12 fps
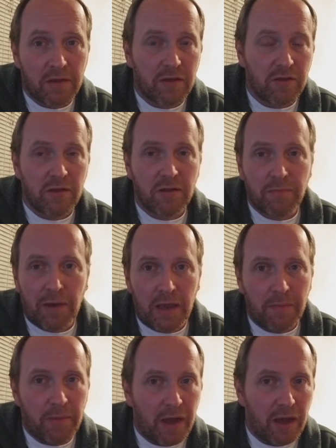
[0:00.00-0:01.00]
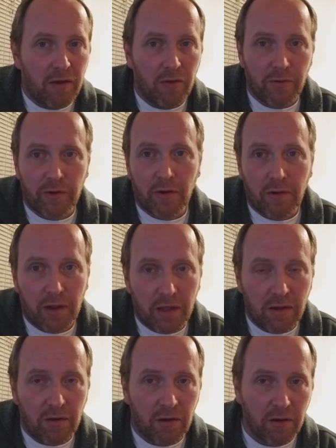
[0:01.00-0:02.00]
such as PayPal or your
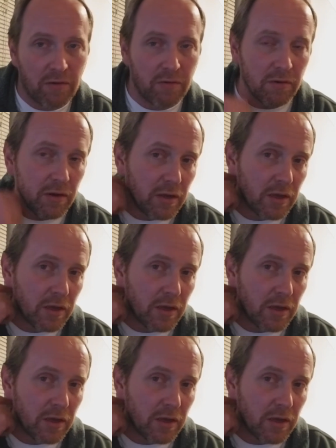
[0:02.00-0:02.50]
credit card or,